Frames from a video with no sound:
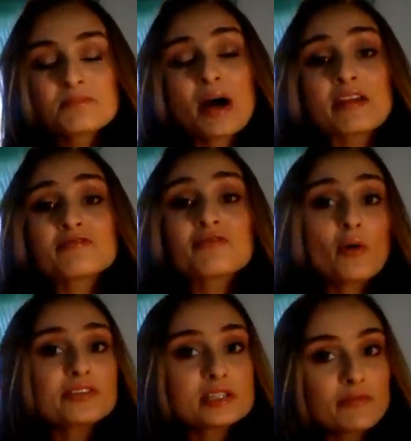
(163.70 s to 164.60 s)
My
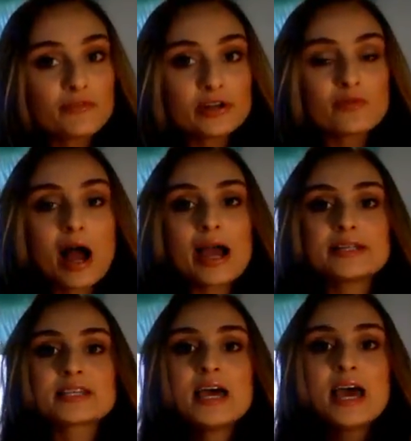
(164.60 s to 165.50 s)
fourth tip for you
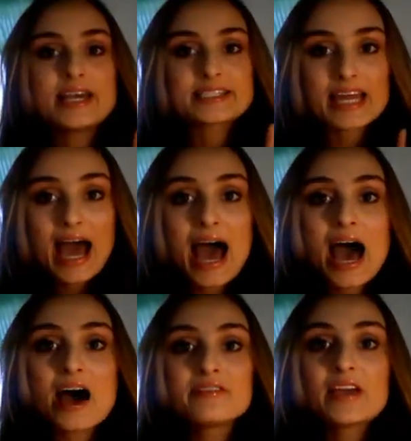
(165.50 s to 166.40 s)
guys is to
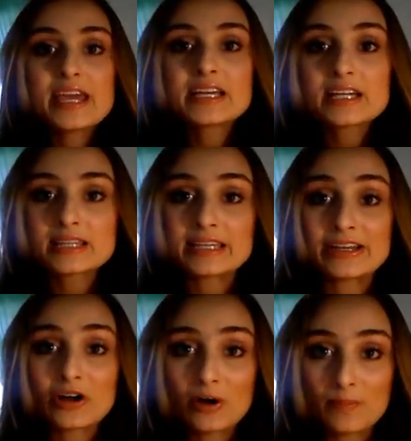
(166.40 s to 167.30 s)
have a
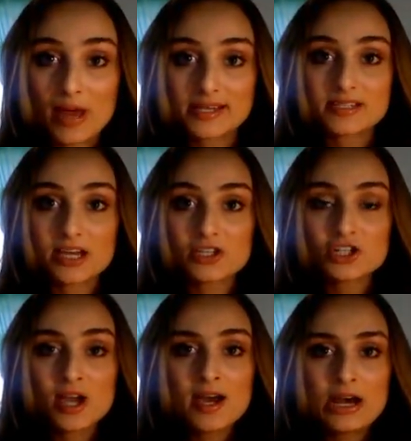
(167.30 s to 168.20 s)
clear
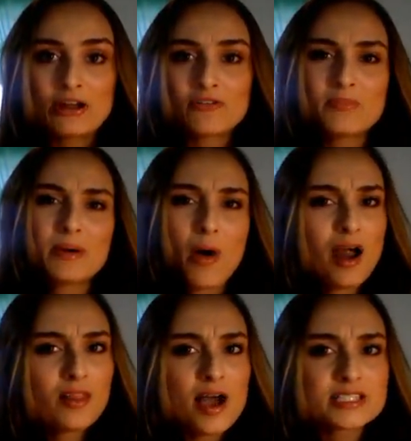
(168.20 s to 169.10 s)
message. Now, from the
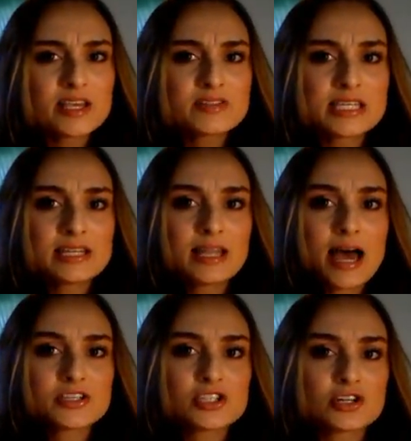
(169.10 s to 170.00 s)
monologues I've seen
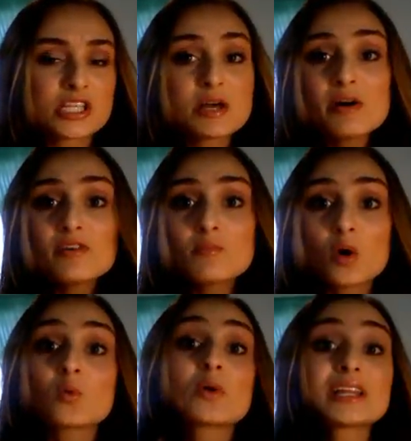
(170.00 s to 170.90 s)
last year, some of them
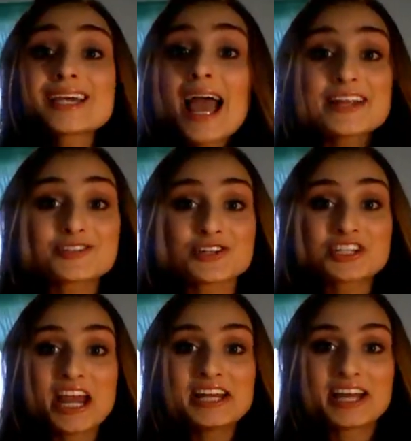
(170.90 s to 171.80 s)
were really
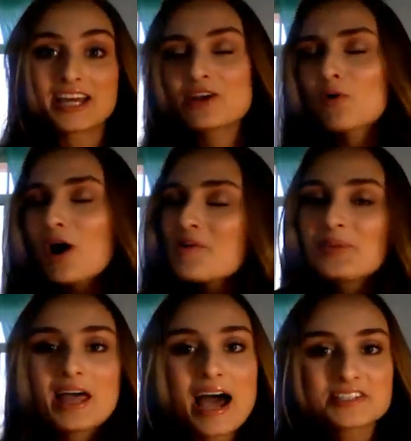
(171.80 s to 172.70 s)
entertaining and they were a
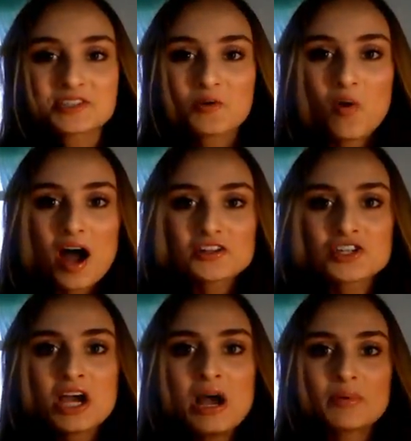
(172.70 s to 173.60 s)
blast to watch,
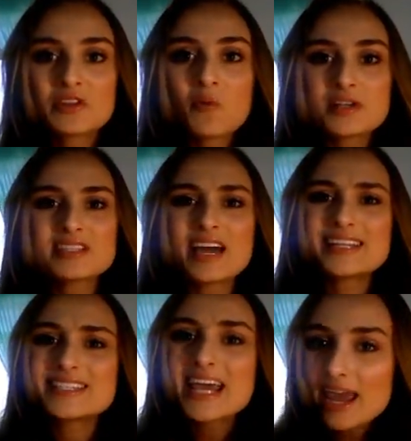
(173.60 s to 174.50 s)
but there wasn't
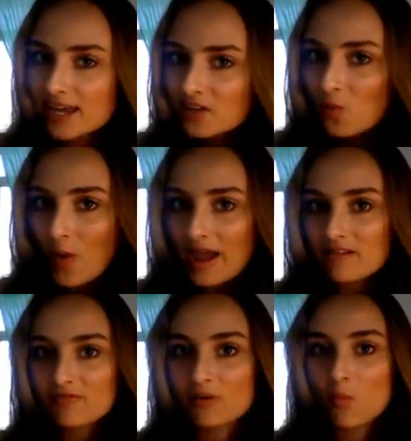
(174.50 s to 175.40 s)
a
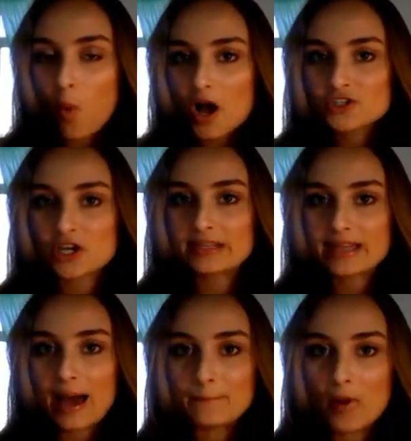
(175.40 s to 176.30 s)
takeaway from watching
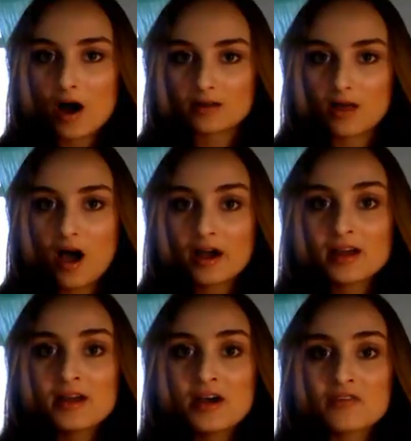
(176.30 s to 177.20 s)
that monologue.
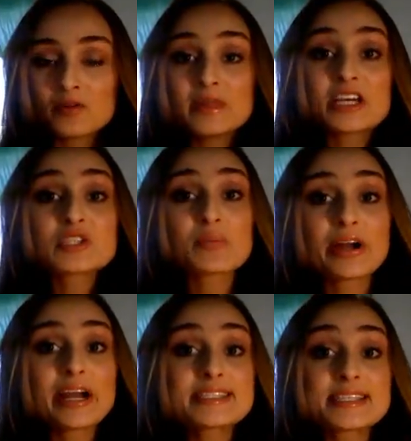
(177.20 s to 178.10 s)
From the
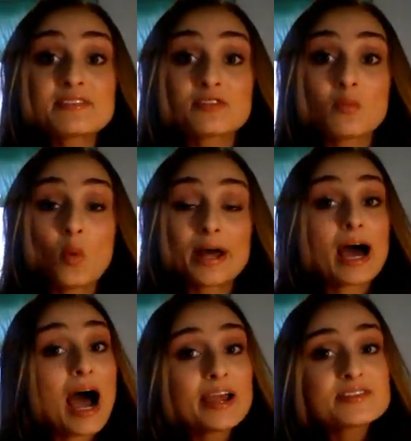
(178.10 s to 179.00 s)
experience and from what
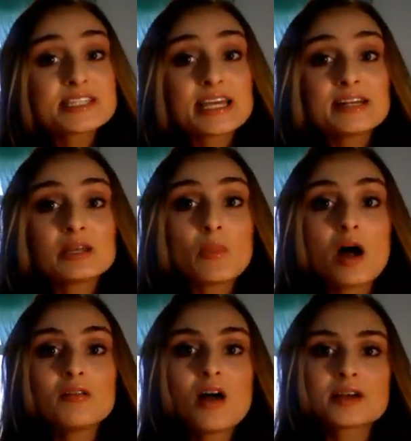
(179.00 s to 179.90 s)
I've seen, the
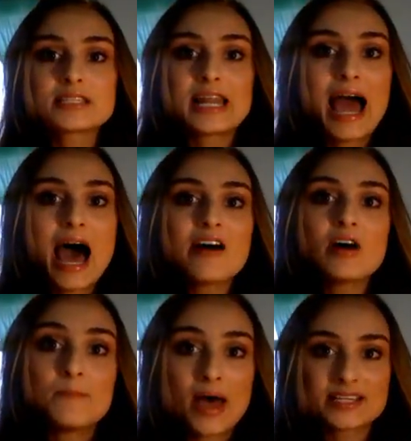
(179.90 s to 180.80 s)
monologues that have
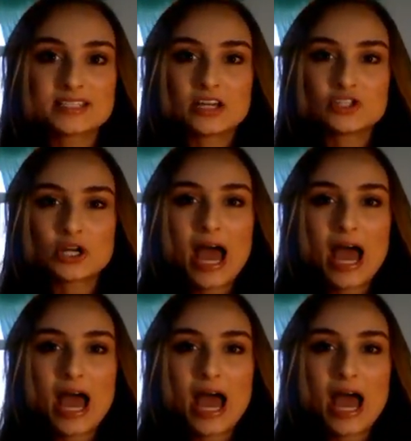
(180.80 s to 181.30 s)
a message and